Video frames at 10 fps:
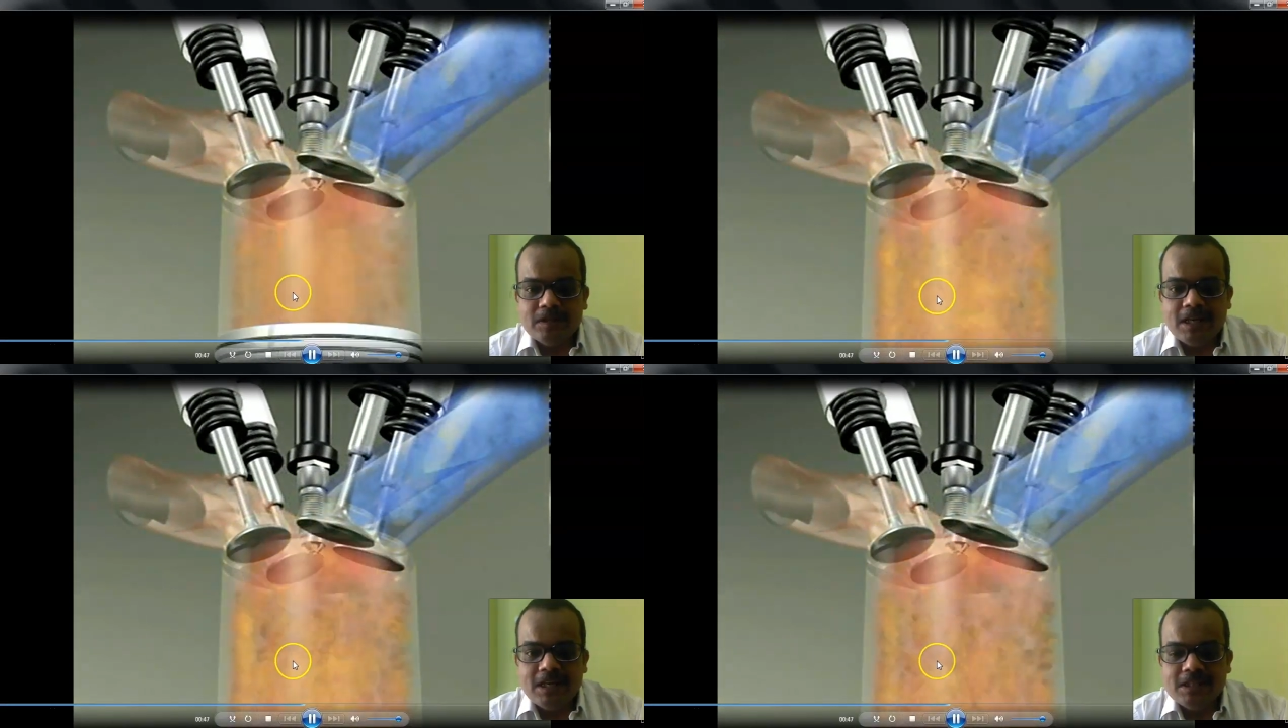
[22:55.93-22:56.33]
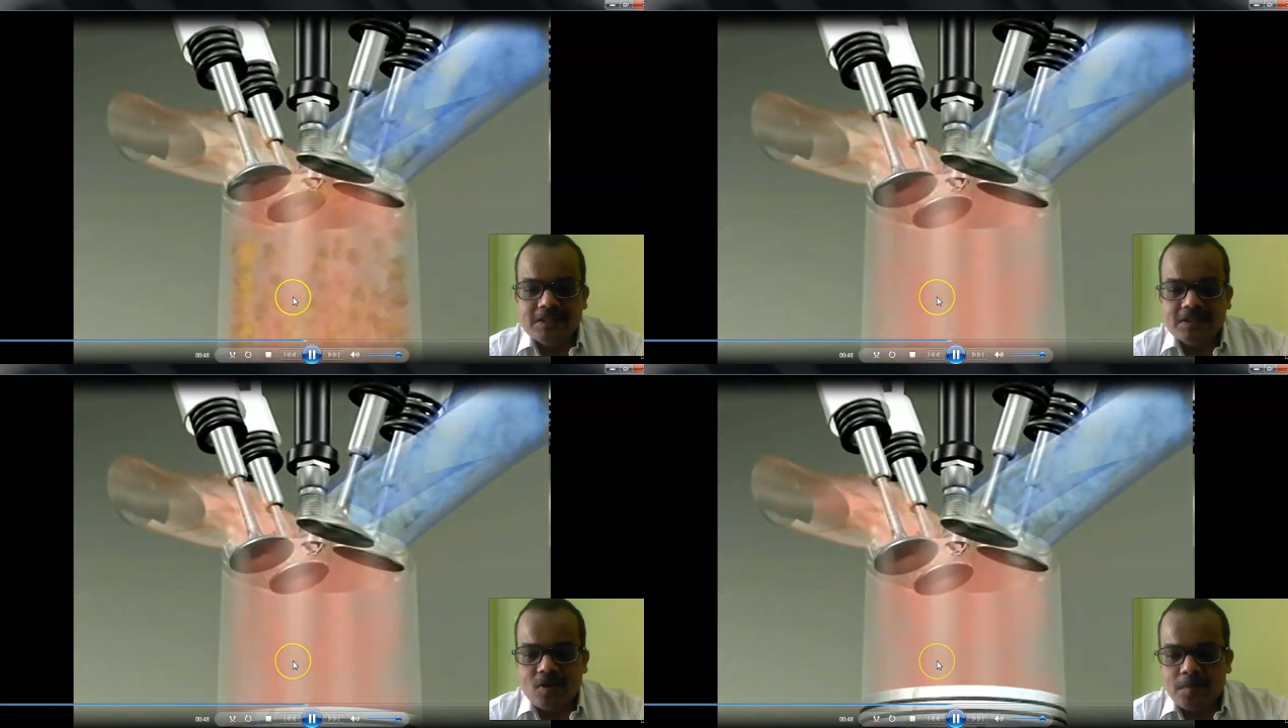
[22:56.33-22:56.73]
that is
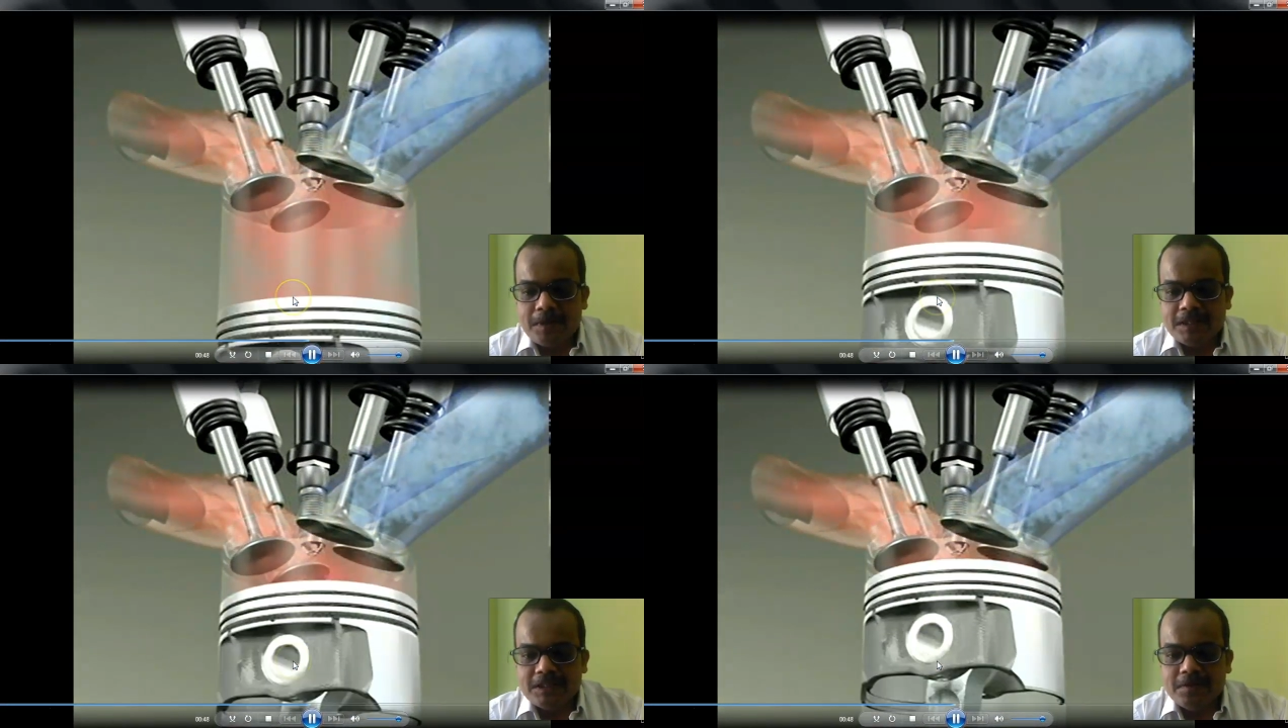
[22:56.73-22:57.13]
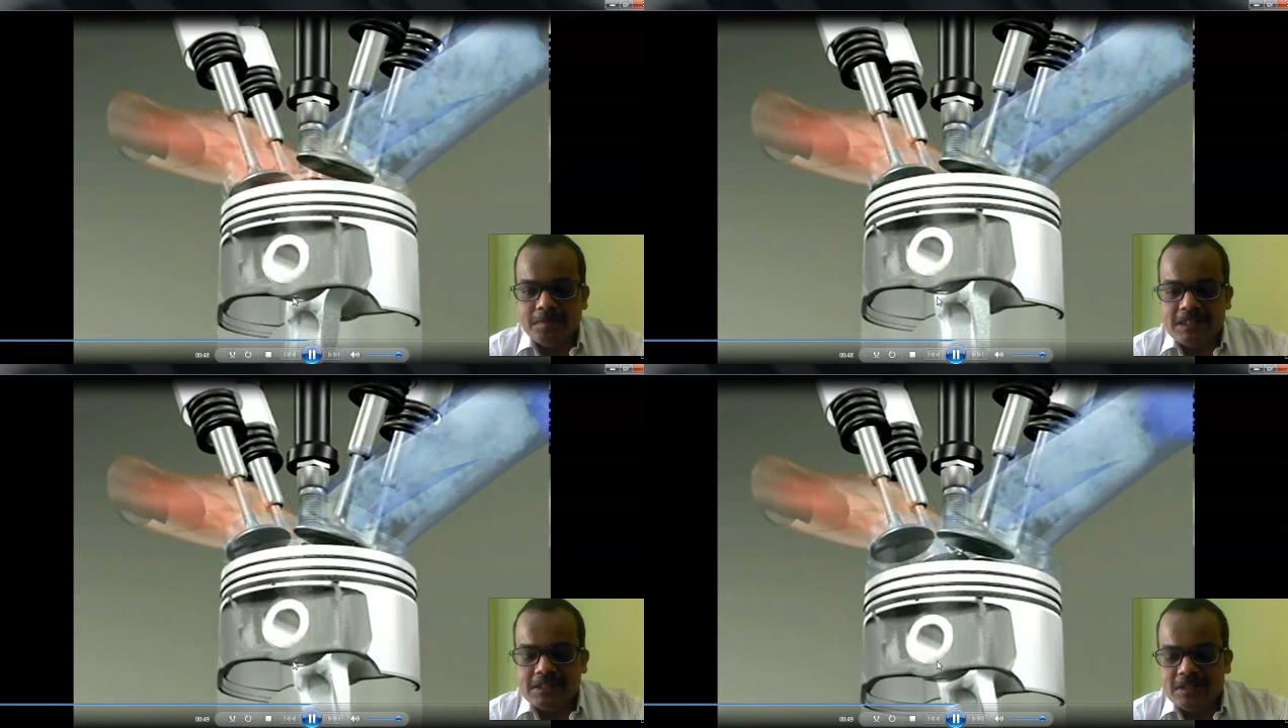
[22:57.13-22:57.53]
compression
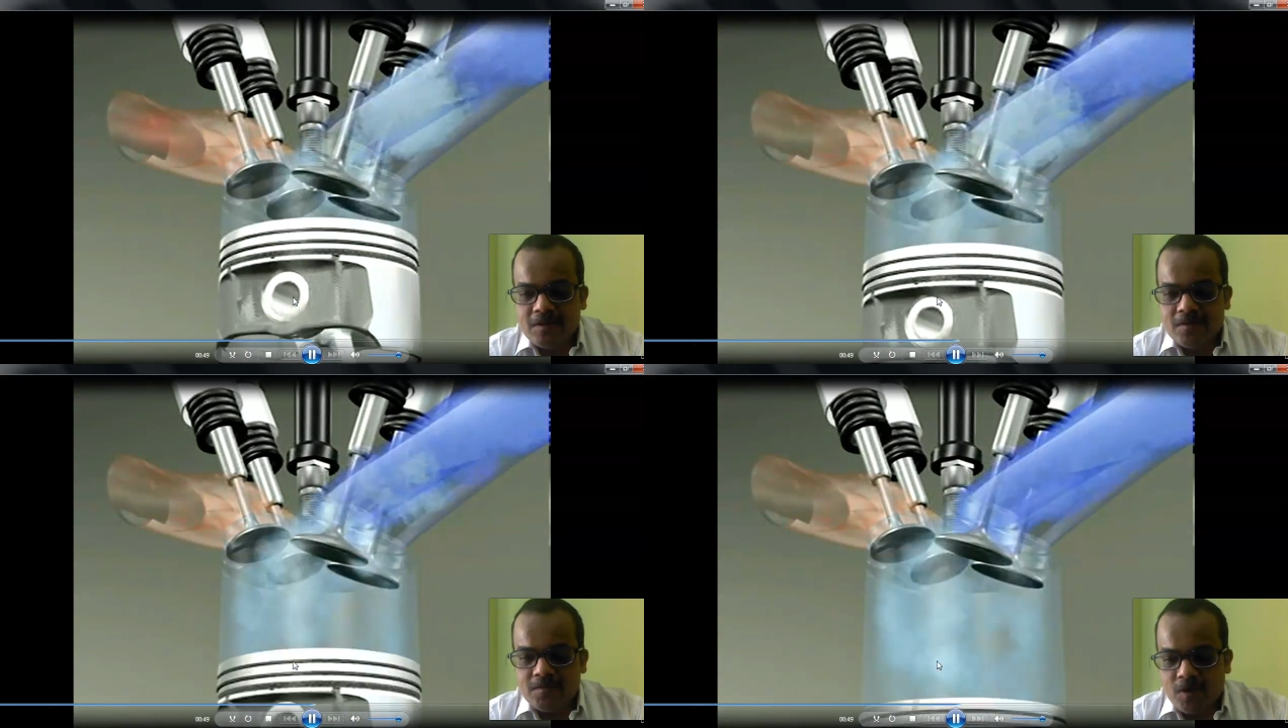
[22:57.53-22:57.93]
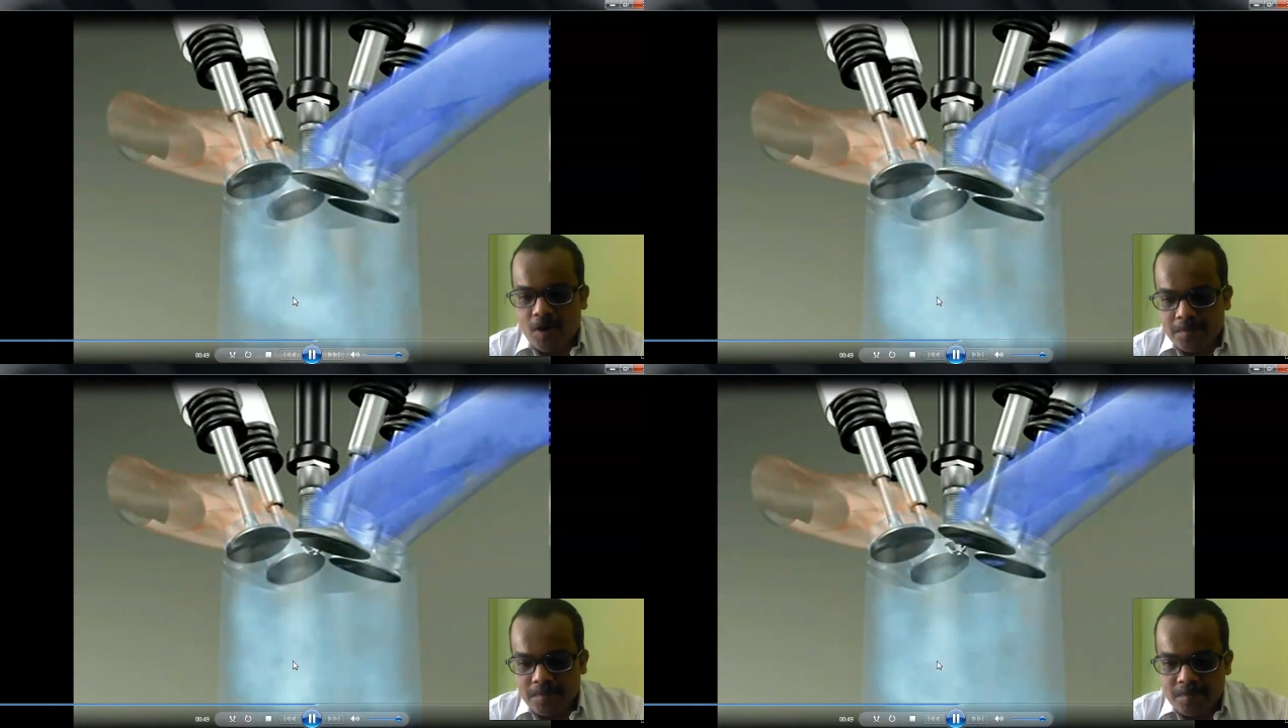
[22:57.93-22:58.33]
means
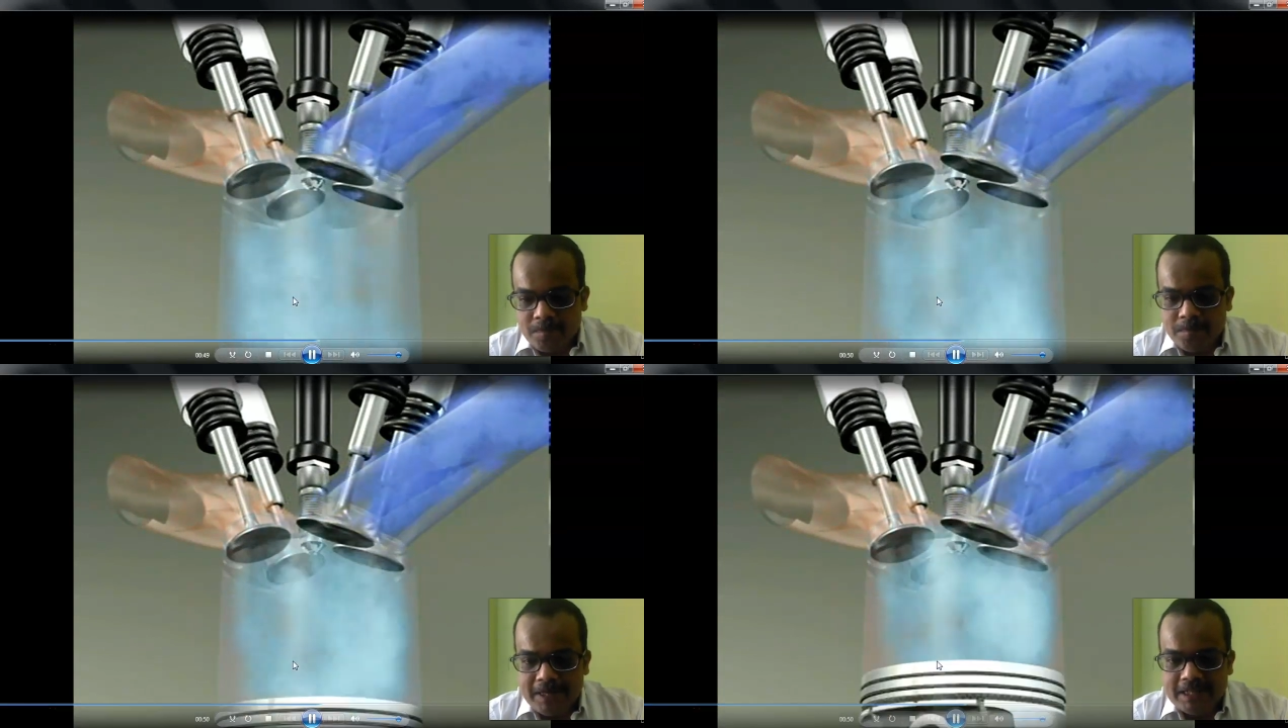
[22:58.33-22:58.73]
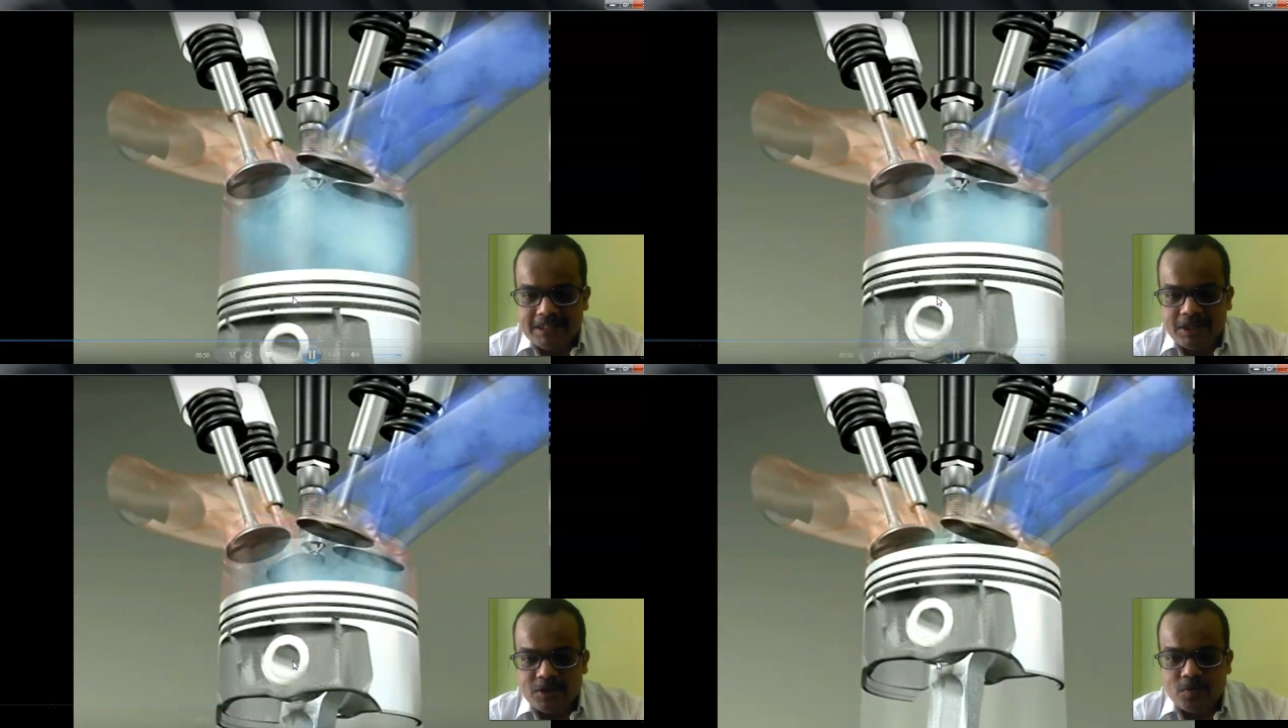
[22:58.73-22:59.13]
from
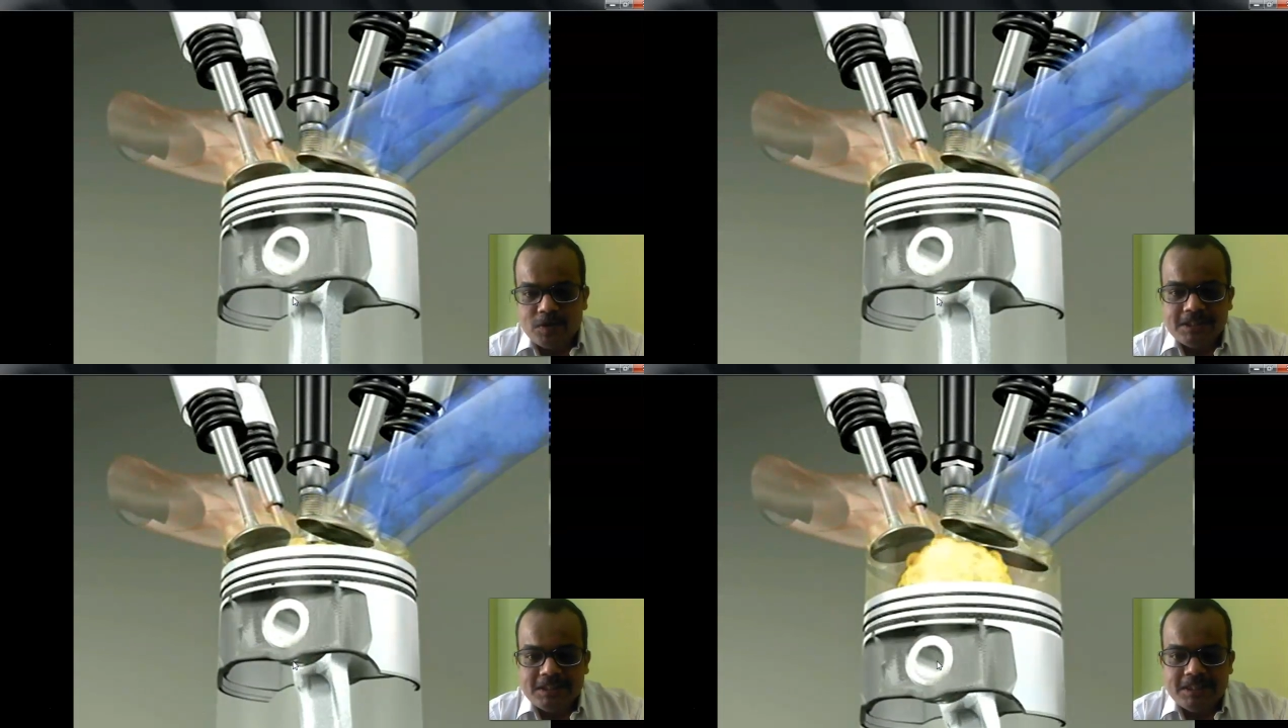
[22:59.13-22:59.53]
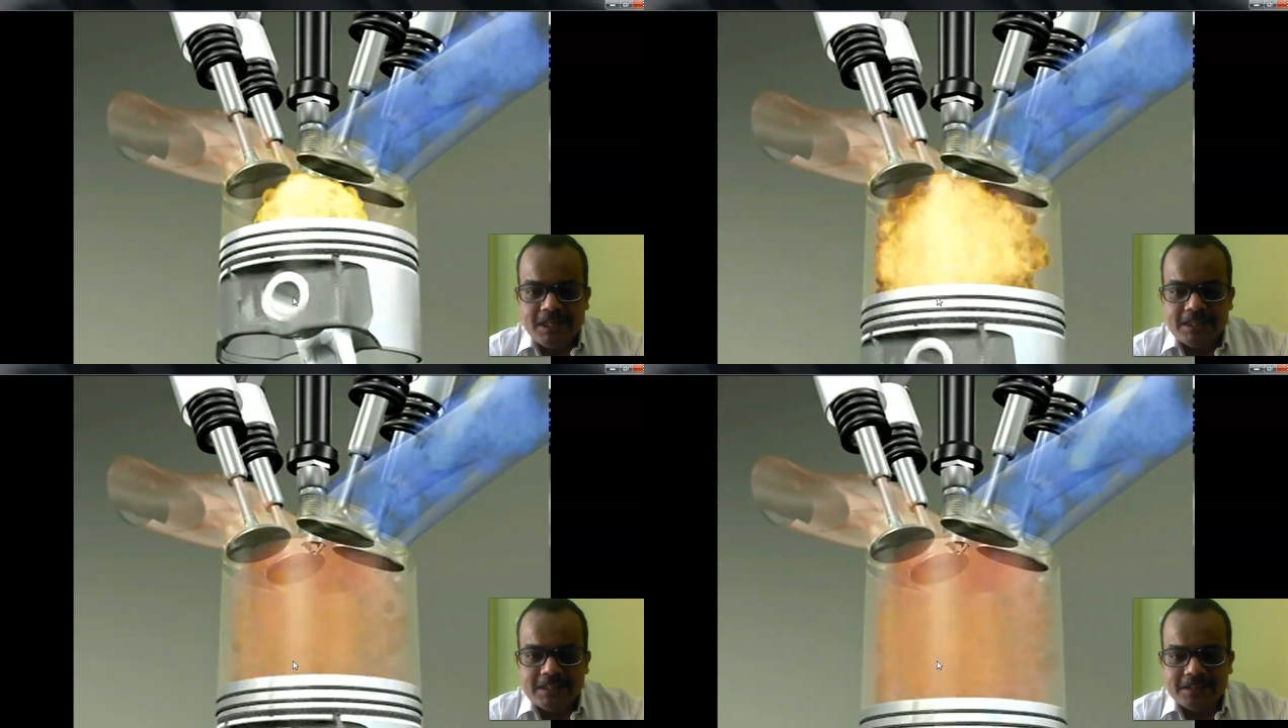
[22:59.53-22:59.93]
BDC towards
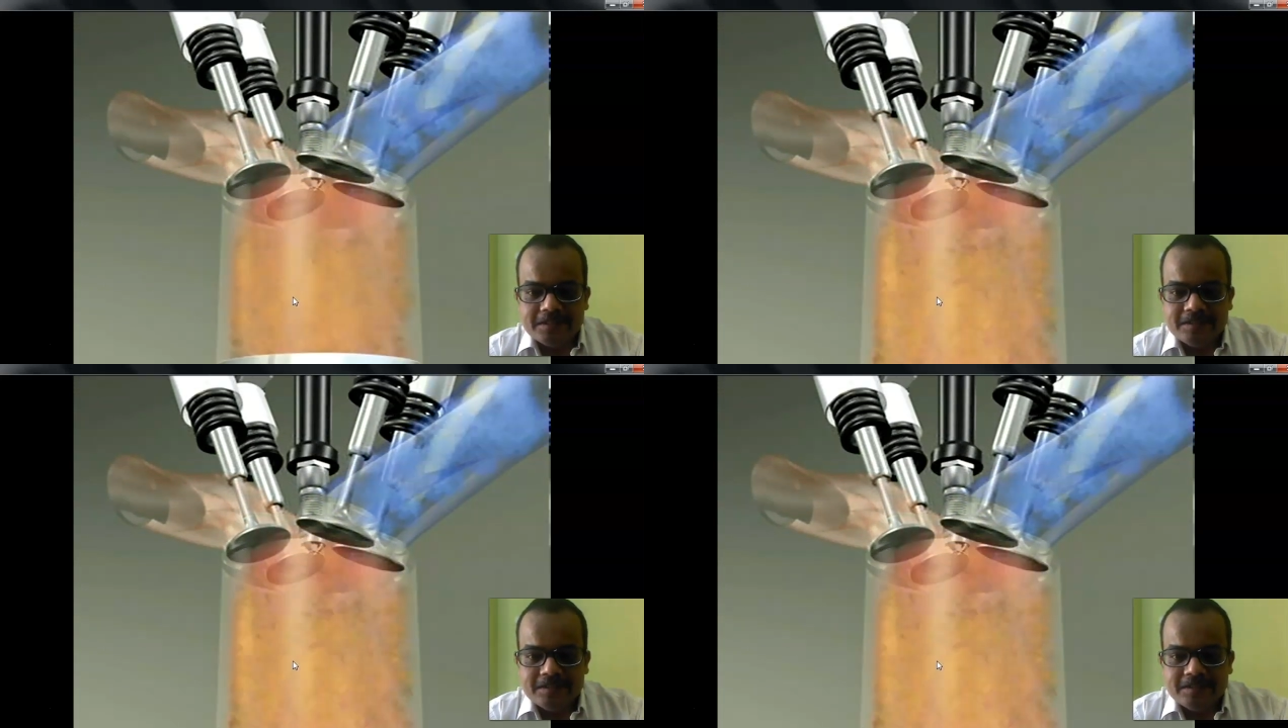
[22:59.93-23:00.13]
TDC,